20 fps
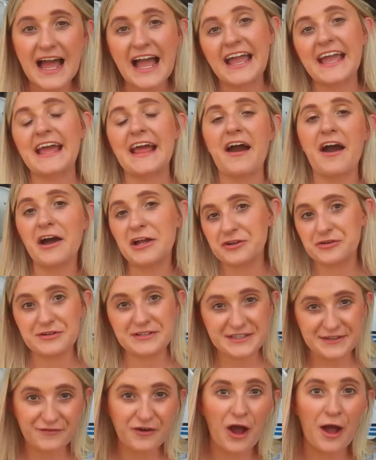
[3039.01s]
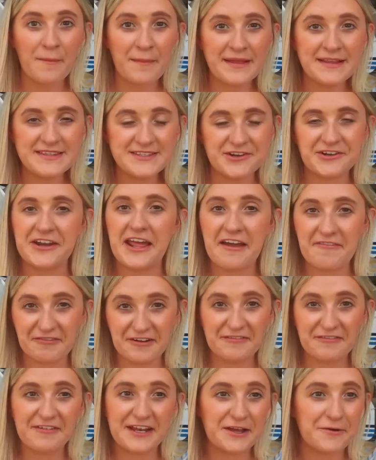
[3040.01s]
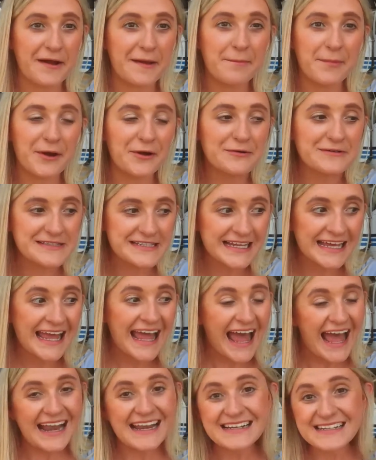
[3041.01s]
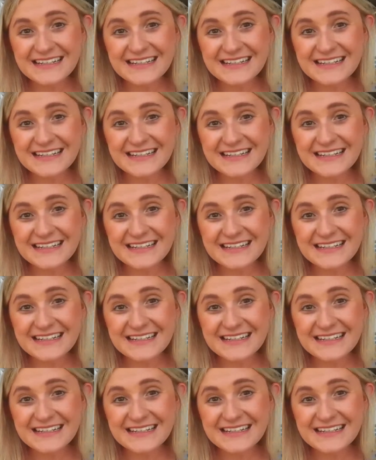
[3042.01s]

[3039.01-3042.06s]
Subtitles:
I get hundreds of comments on every video I post.